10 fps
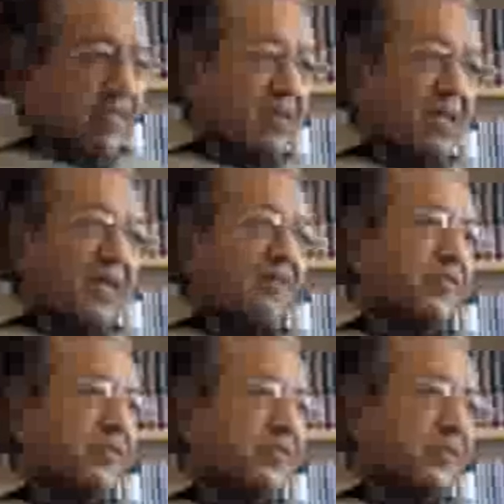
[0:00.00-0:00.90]
national
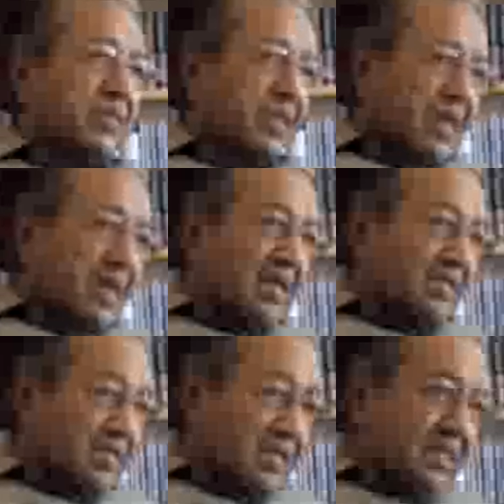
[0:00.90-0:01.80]
language, the
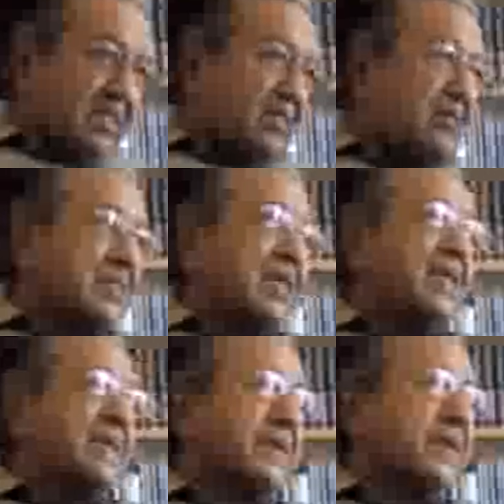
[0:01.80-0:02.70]
culture and
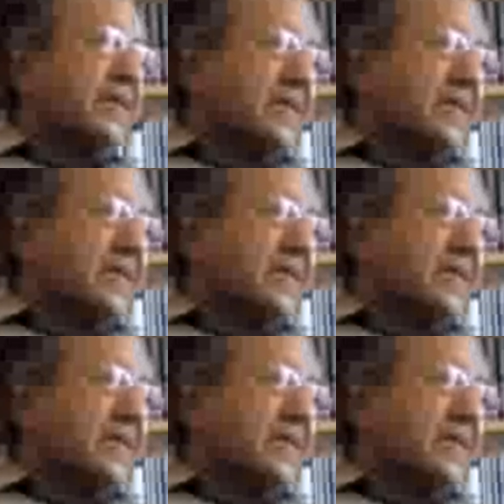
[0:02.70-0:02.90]
all that.